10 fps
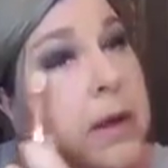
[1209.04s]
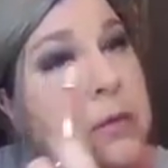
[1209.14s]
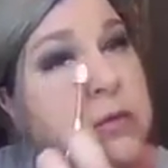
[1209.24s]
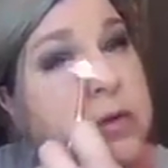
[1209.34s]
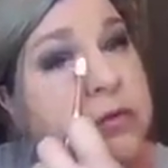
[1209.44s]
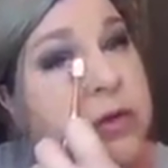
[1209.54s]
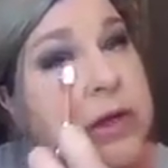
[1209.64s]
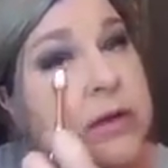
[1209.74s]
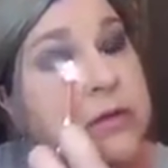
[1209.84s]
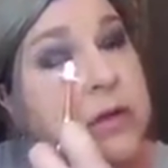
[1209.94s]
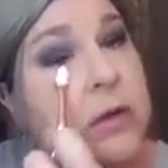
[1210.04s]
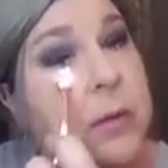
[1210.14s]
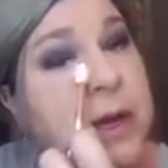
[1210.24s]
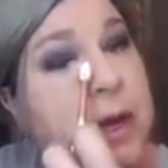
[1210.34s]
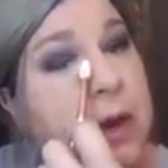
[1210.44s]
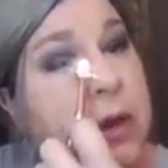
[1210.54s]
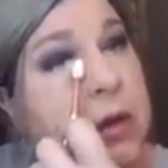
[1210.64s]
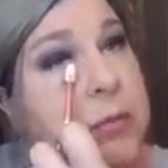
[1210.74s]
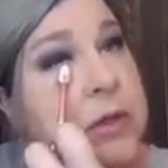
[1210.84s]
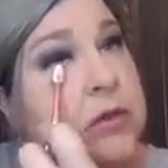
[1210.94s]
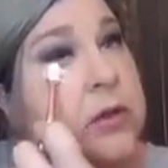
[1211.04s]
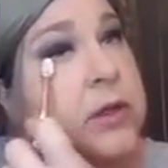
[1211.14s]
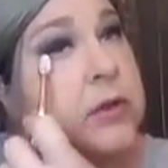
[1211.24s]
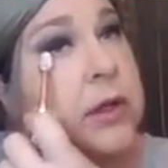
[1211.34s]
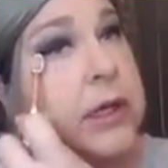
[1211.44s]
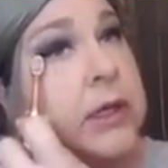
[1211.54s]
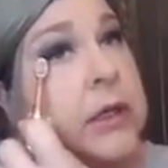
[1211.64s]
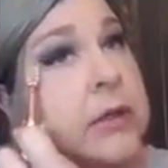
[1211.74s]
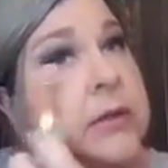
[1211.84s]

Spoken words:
it was really funny because, you know, my hair had been turning green,